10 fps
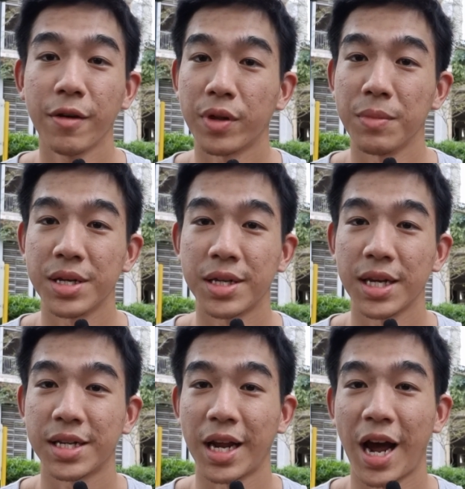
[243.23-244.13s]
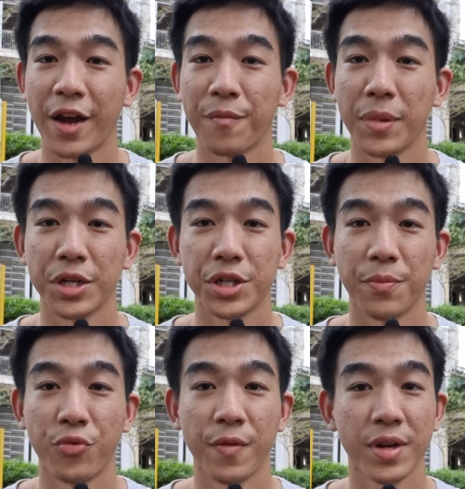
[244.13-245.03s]
of the mistakes that I have
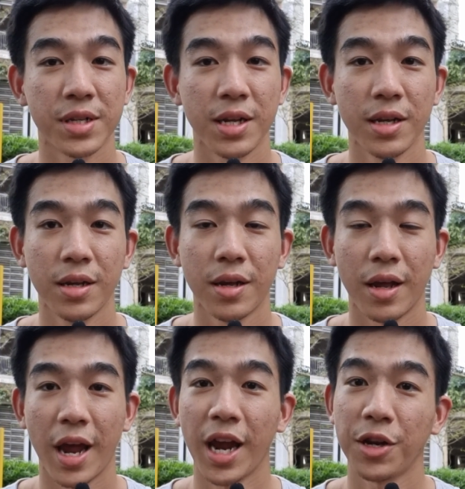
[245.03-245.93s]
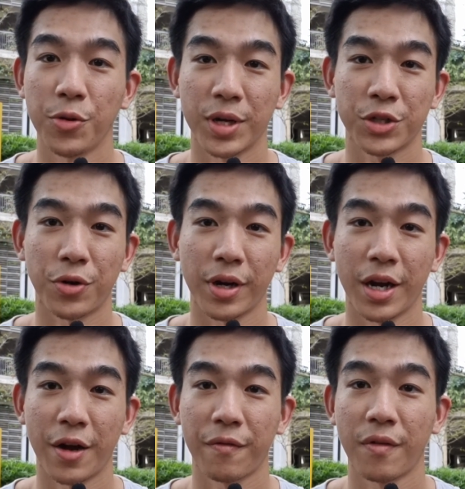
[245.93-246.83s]
mentioned previously, and you are strong
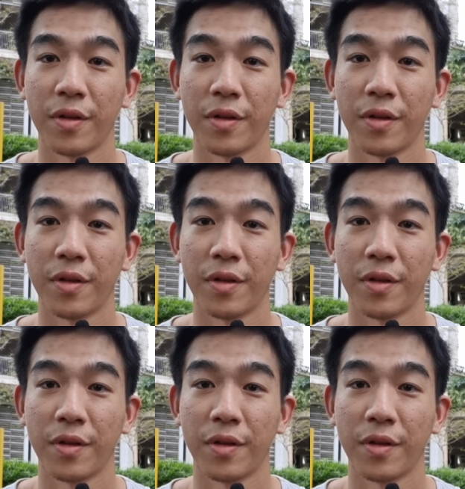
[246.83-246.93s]
enough,